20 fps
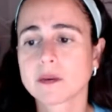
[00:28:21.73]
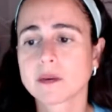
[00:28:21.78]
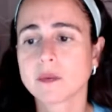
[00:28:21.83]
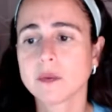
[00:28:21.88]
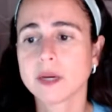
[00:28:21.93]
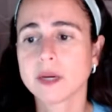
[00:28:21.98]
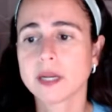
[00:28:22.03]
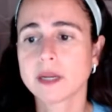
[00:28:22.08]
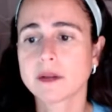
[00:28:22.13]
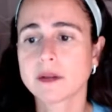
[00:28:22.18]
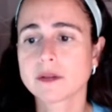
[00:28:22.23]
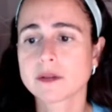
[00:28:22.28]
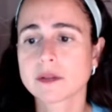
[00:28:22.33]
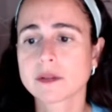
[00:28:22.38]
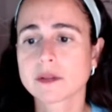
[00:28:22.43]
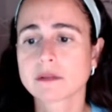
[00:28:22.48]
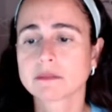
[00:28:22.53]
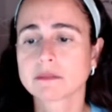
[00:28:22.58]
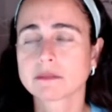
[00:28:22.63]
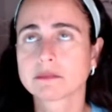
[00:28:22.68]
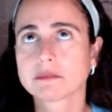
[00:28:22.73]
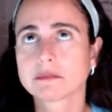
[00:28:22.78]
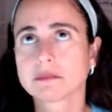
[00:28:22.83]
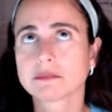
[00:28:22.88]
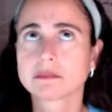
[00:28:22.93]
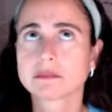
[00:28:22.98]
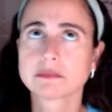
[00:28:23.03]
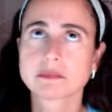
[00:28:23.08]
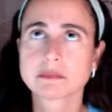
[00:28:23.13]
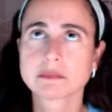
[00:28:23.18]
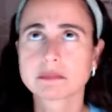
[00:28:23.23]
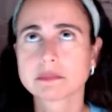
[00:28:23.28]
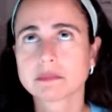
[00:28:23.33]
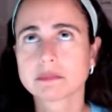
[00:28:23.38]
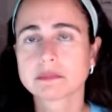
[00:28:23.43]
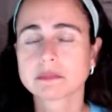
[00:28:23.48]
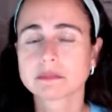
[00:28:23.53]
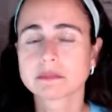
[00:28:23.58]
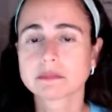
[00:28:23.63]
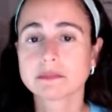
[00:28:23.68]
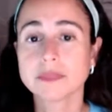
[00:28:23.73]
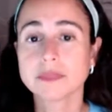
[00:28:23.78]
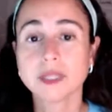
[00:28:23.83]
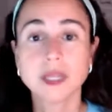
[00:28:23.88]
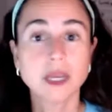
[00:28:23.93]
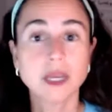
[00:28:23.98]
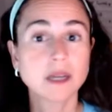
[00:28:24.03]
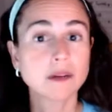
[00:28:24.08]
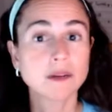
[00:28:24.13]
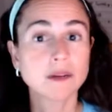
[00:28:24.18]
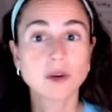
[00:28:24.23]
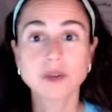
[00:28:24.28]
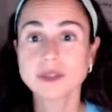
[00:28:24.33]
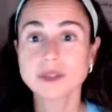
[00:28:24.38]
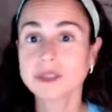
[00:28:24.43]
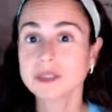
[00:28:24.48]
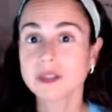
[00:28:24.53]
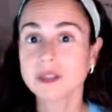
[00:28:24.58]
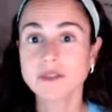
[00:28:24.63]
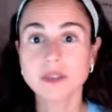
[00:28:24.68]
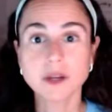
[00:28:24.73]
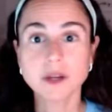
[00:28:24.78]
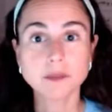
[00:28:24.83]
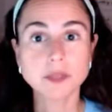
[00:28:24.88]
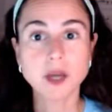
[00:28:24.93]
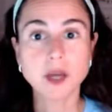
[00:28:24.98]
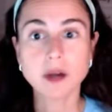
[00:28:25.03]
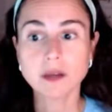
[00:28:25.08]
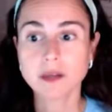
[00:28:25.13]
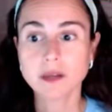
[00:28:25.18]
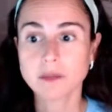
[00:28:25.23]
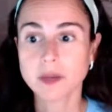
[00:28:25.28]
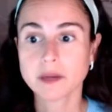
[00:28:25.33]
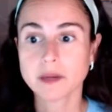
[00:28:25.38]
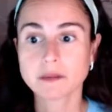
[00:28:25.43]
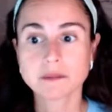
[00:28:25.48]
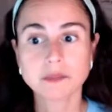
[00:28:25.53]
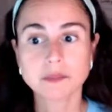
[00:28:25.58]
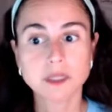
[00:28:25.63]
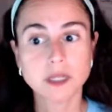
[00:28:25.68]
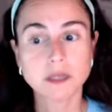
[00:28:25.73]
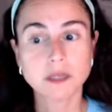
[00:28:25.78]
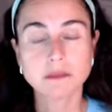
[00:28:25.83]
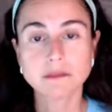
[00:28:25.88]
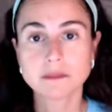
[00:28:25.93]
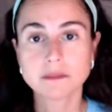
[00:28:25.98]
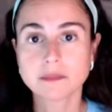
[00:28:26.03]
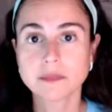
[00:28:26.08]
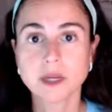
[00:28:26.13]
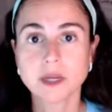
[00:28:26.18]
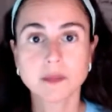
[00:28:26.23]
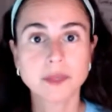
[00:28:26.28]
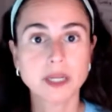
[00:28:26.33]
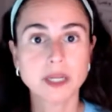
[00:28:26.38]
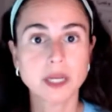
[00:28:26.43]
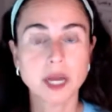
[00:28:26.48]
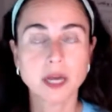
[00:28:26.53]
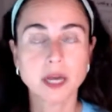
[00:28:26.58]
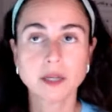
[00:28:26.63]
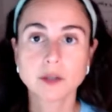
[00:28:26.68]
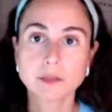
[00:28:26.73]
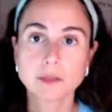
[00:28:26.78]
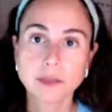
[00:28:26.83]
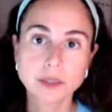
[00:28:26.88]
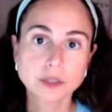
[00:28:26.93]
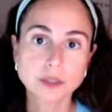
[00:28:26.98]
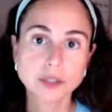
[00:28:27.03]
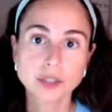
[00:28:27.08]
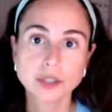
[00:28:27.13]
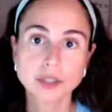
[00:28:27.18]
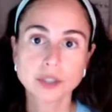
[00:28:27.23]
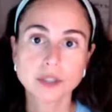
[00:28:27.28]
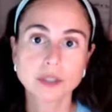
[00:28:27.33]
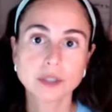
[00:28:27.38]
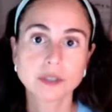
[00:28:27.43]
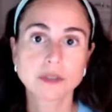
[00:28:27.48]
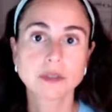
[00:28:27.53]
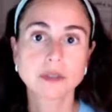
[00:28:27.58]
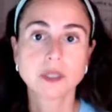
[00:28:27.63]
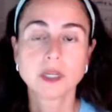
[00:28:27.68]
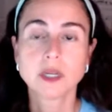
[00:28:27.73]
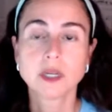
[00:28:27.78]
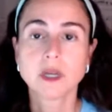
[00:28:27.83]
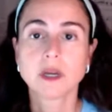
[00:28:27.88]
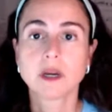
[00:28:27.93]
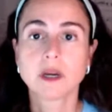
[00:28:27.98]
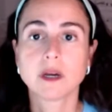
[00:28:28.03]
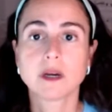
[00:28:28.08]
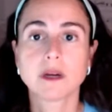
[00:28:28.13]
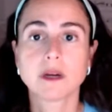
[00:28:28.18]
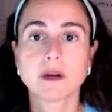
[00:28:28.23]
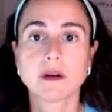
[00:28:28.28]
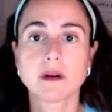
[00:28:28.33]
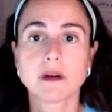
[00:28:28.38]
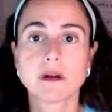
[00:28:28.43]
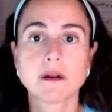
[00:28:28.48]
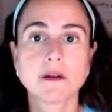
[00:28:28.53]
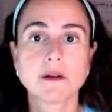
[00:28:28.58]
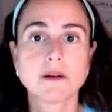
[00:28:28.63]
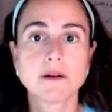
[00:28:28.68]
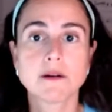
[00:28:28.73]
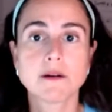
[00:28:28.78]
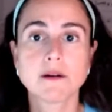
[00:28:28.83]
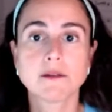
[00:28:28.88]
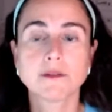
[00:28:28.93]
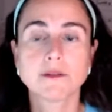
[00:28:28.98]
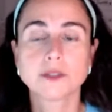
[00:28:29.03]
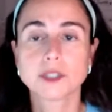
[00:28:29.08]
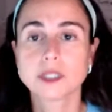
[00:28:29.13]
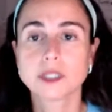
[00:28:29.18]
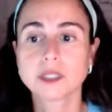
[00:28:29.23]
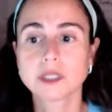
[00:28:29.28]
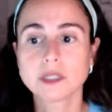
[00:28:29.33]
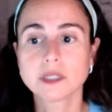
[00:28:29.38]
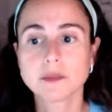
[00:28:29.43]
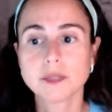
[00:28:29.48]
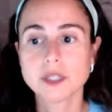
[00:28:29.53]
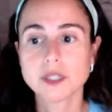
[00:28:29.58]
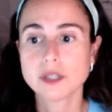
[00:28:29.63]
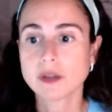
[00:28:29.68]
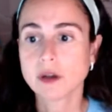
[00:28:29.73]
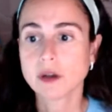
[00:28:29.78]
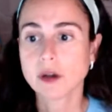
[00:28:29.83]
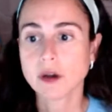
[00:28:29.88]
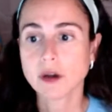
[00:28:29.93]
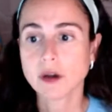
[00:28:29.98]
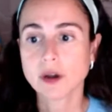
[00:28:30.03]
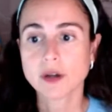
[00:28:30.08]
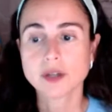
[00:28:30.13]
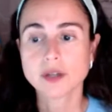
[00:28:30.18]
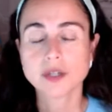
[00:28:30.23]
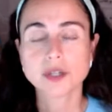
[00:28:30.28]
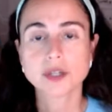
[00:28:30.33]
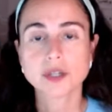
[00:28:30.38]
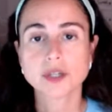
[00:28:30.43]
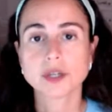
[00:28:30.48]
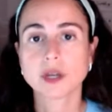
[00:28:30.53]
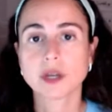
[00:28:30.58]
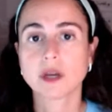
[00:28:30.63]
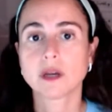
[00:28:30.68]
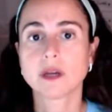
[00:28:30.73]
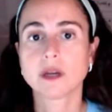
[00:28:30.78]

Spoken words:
what else? And then all the stuff that I'm talking about, I mean, acupuncture, fertility massage,